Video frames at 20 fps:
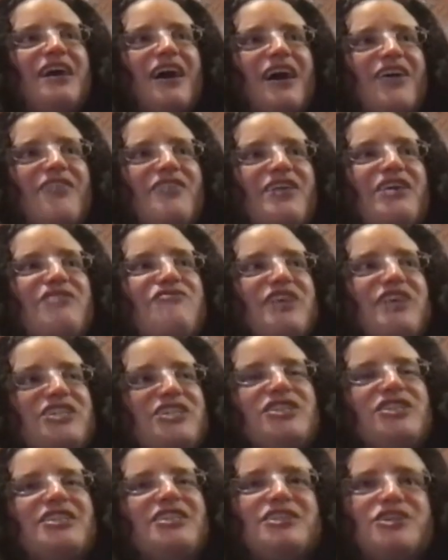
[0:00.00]
they
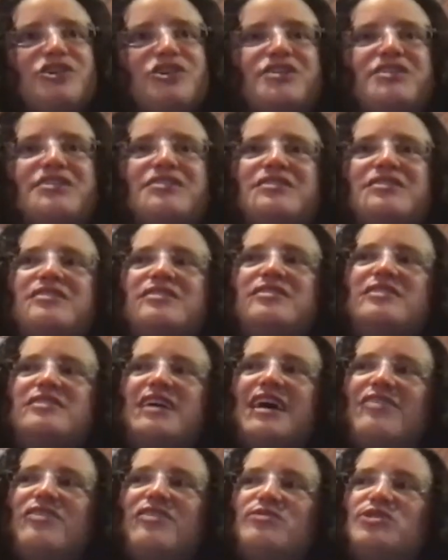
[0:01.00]
eventually noticed
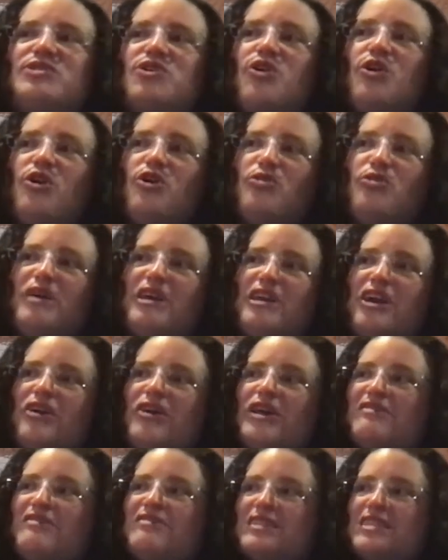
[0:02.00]
that there was a whole big
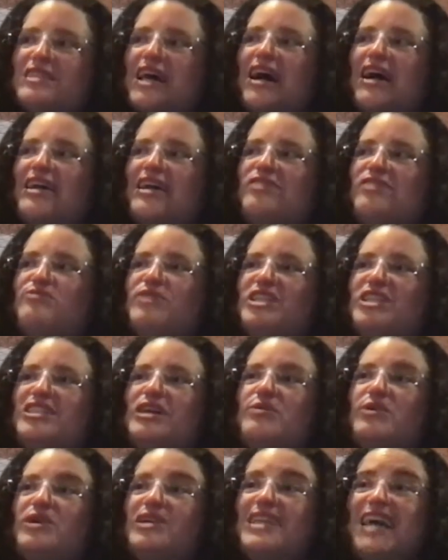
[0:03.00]
area of the sky in which they
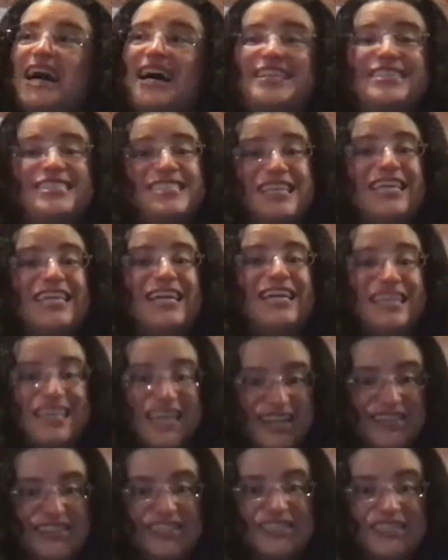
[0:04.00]
were not seeing any
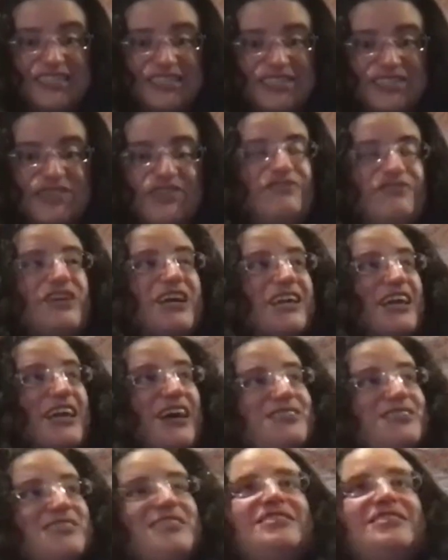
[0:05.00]
galaxies. So they've got
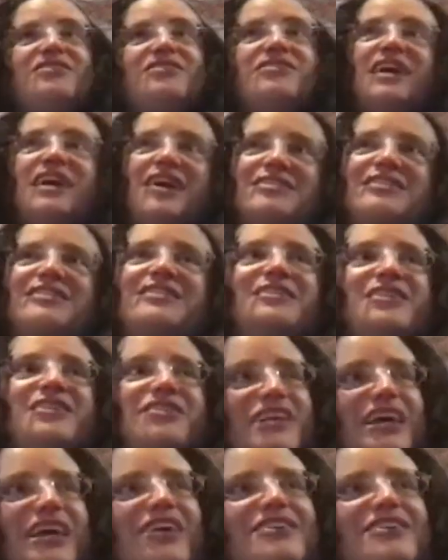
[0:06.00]
galaxies
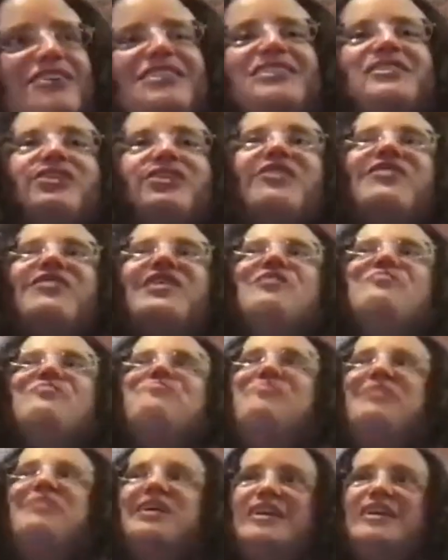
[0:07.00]
here, and then a
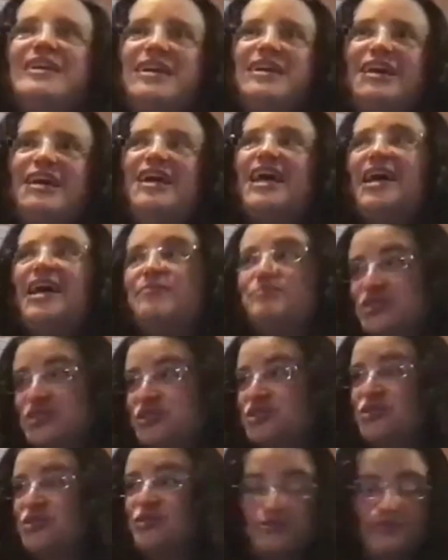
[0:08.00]
big empty
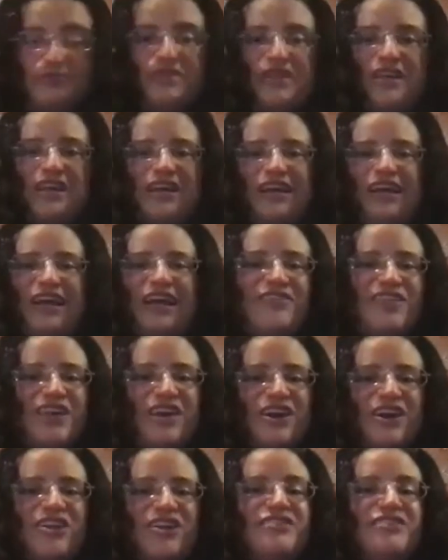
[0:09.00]
zone. and they
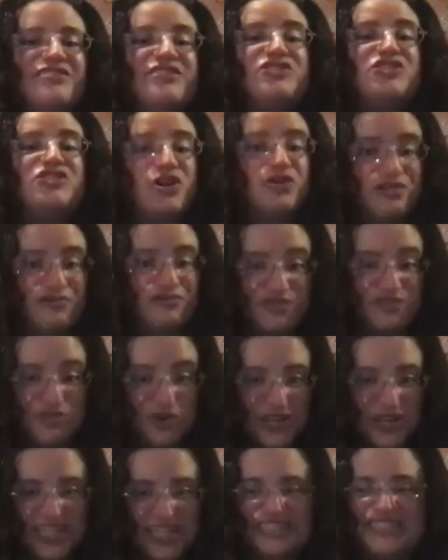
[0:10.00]
called it the zone of
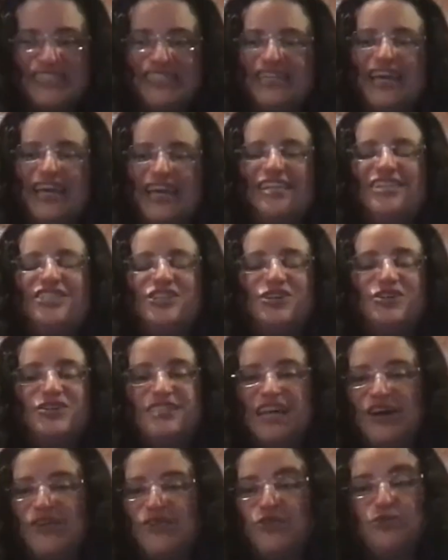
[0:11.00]
avoidance. And it turned
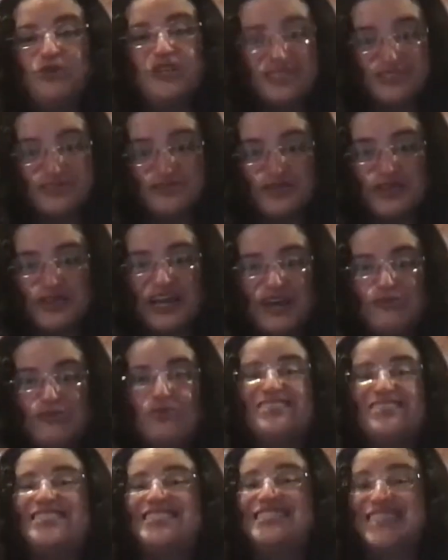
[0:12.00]
out the reason for that
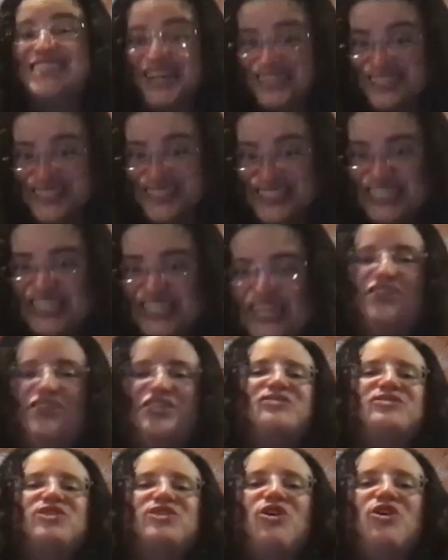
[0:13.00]
was dust. There's a